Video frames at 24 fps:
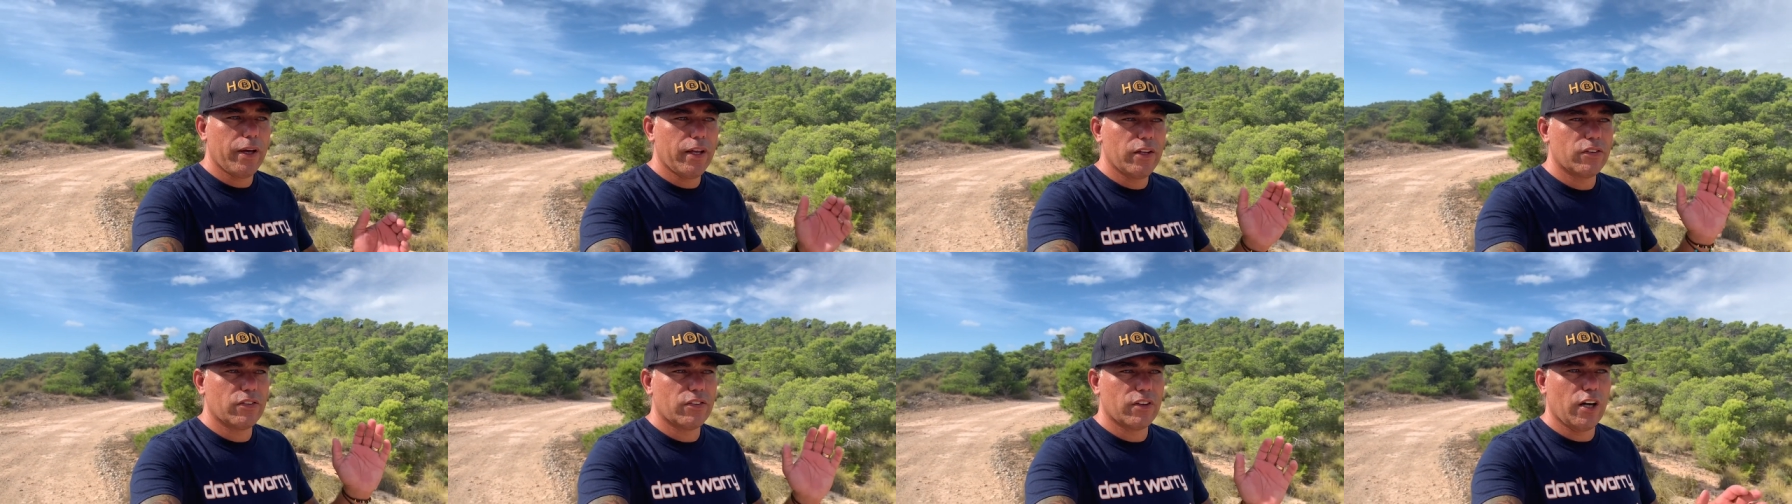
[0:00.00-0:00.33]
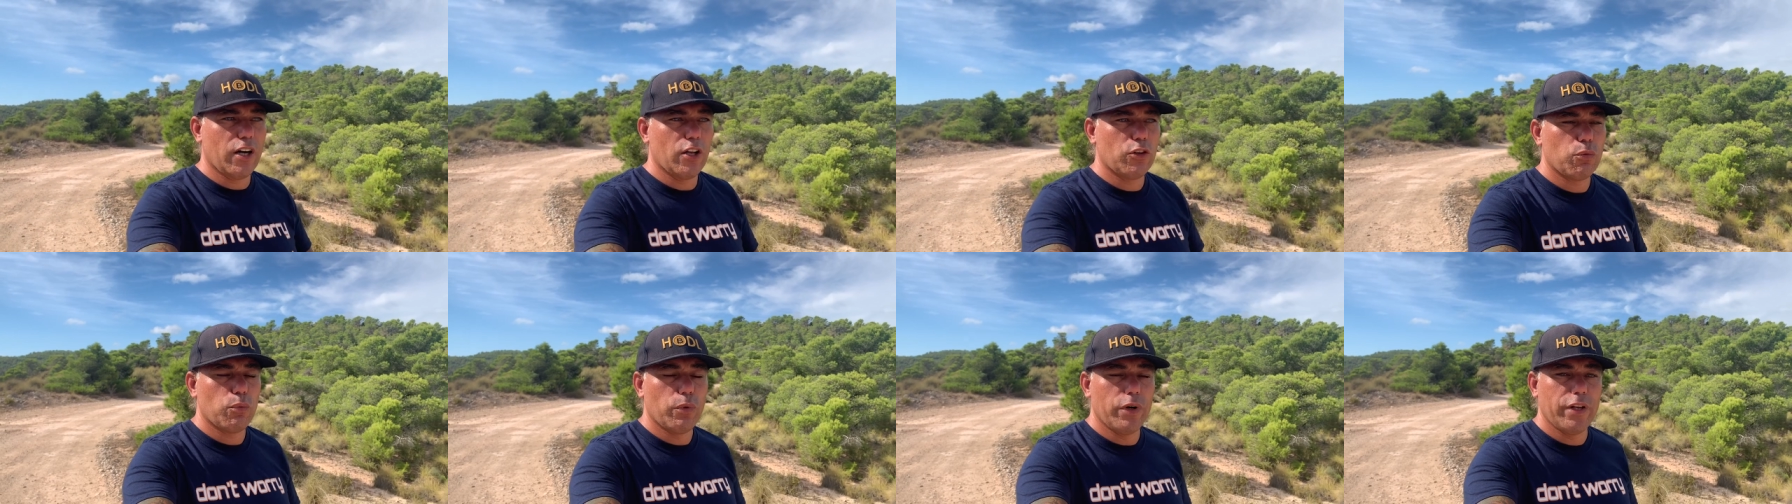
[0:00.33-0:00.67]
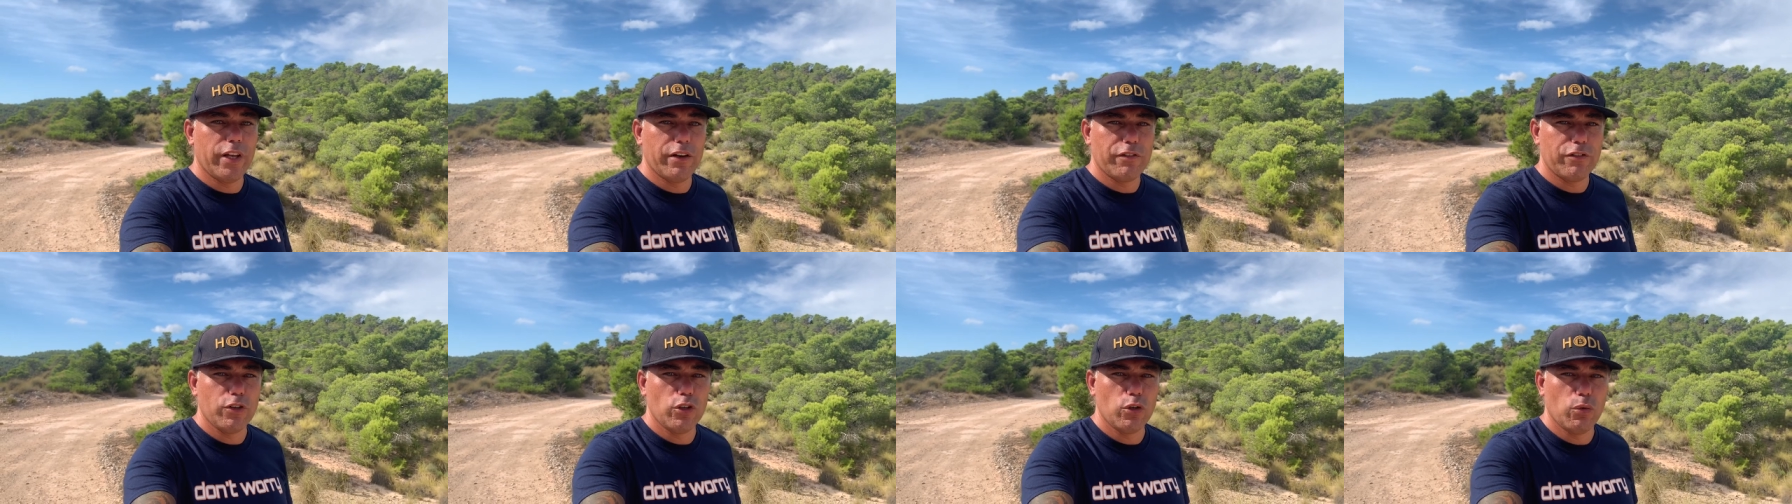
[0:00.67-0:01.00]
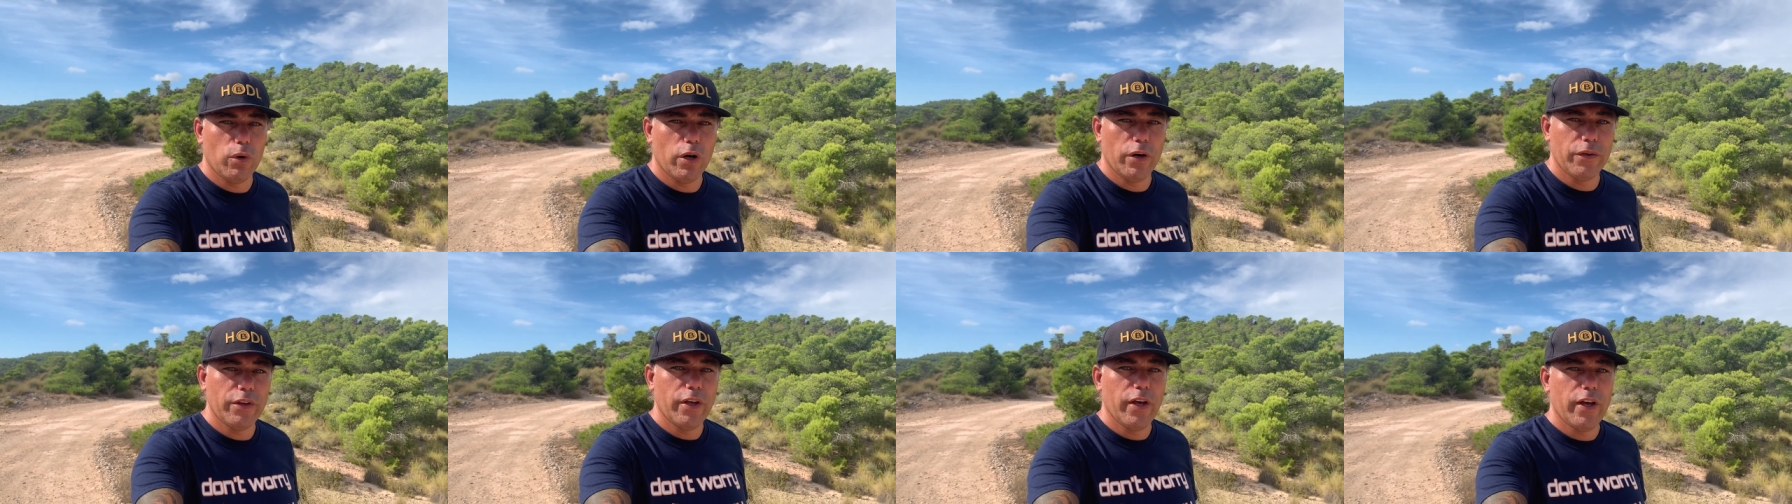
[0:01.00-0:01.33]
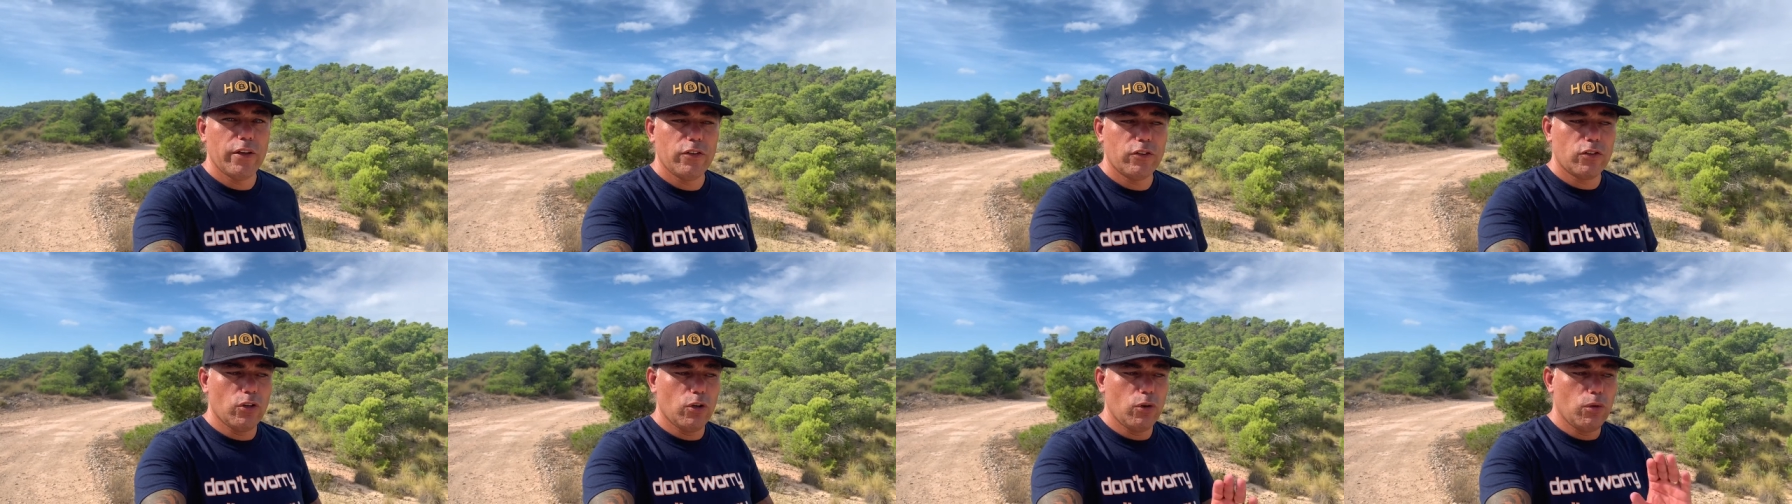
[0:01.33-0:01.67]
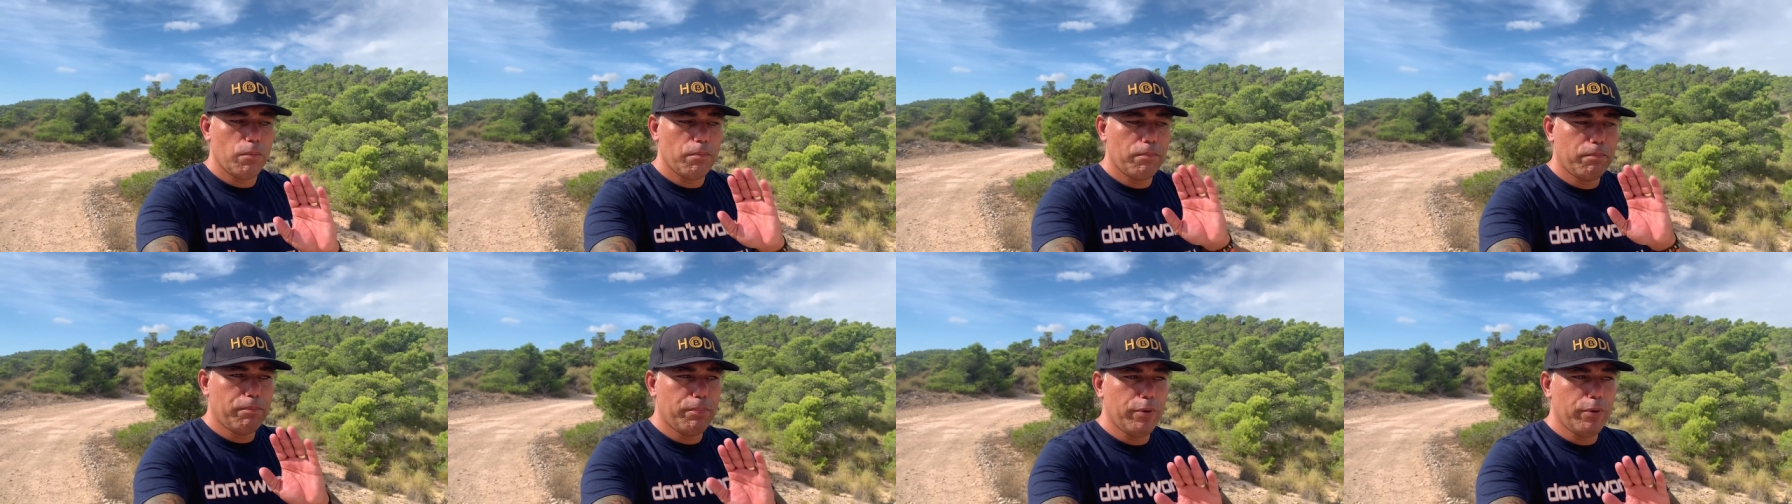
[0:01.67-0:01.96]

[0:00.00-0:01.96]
and start whenever you want so